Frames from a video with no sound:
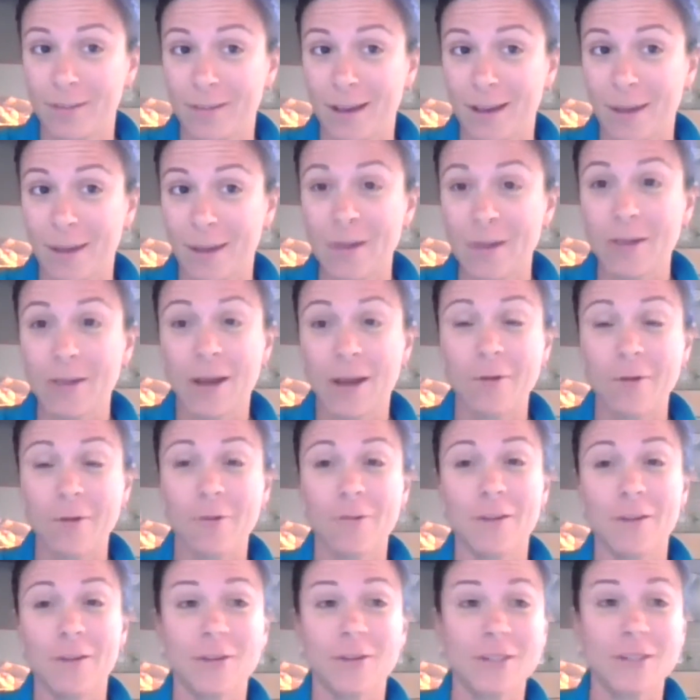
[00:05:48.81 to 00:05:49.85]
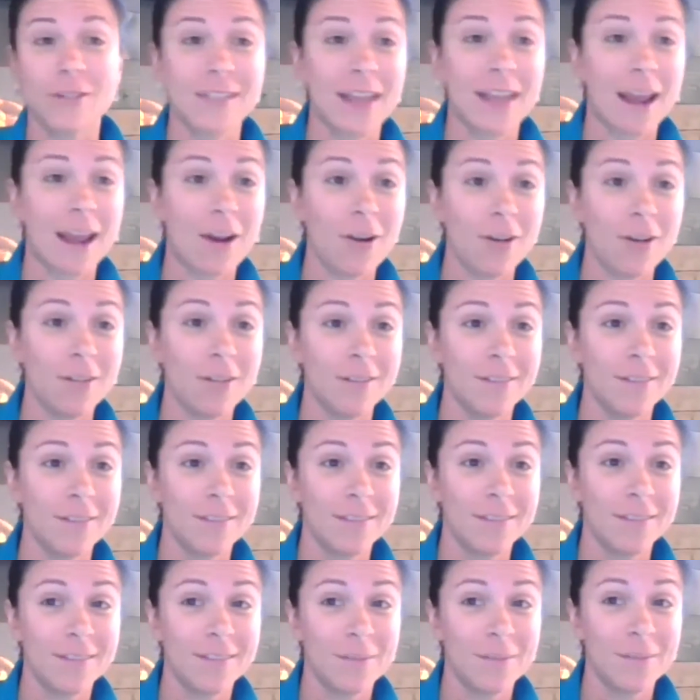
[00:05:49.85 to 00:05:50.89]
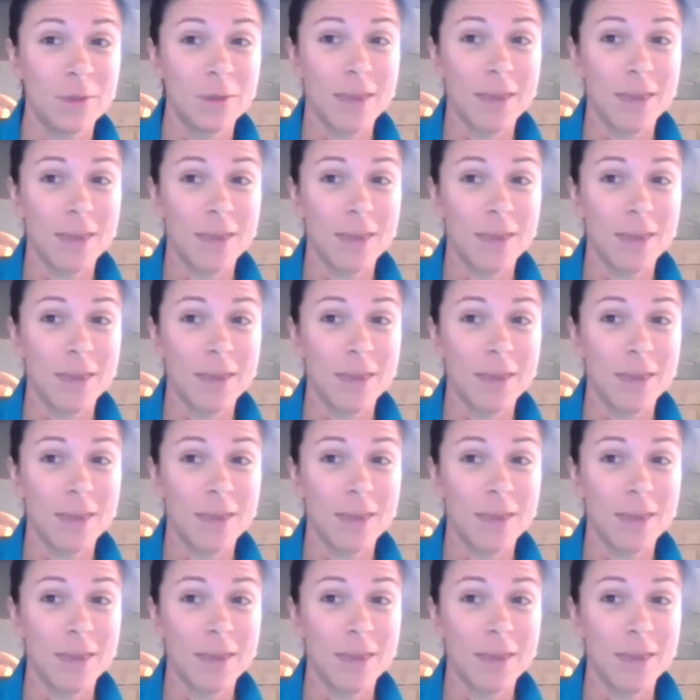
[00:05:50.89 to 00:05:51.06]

I mean, I don't know if they're scared, but